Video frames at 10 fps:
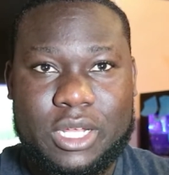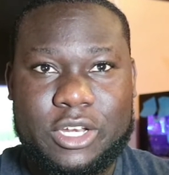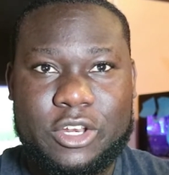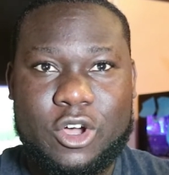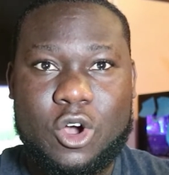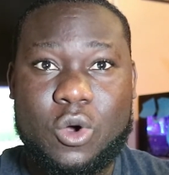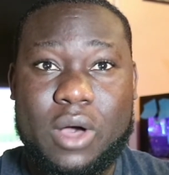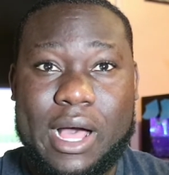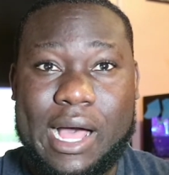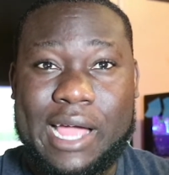
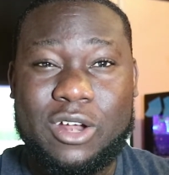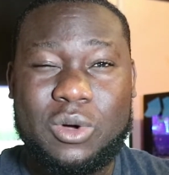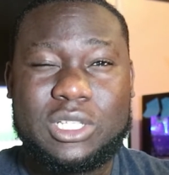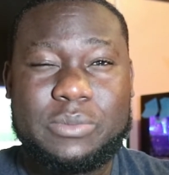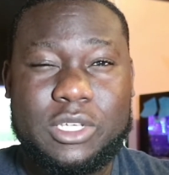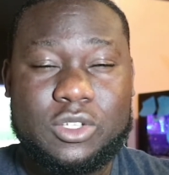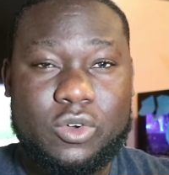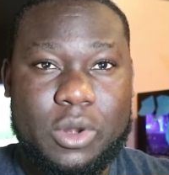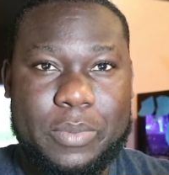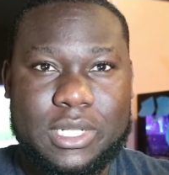No, I don't want to be too
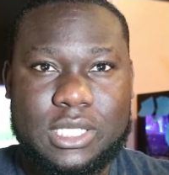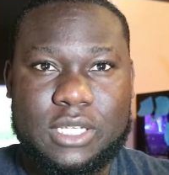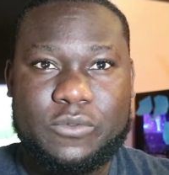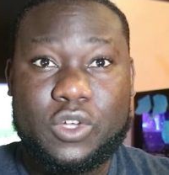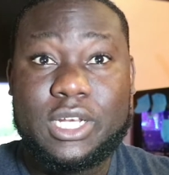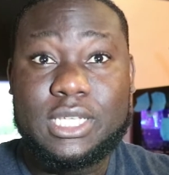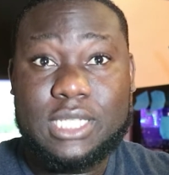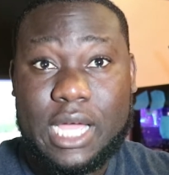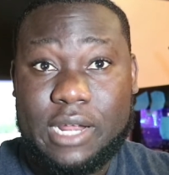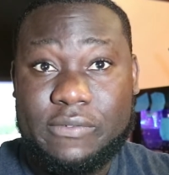repetitive with
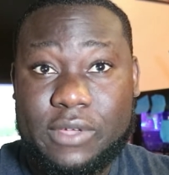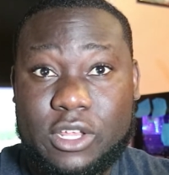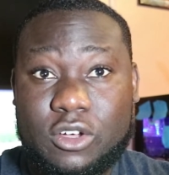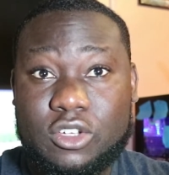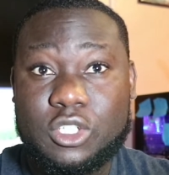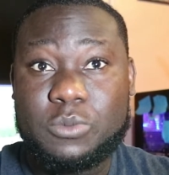these kind of videos,